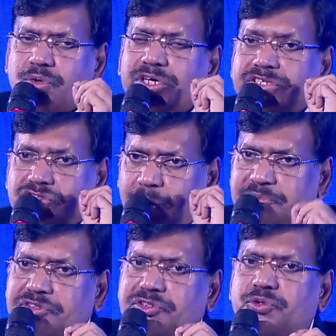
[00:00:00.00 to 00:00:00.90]

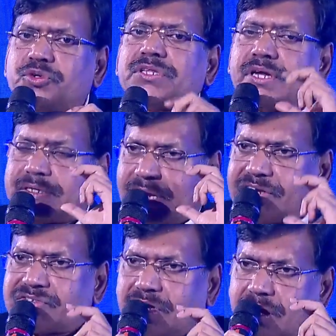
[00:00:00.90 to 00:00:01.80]
substitute the
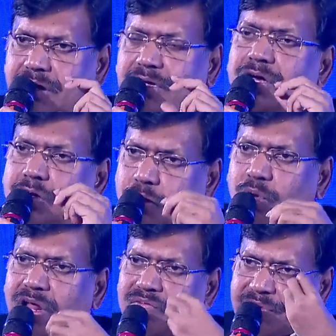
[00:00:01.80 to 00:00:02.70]
traditional
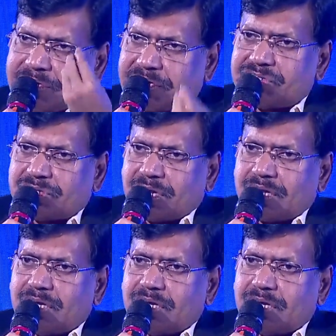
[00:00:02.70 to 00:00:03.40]
role of a teacher,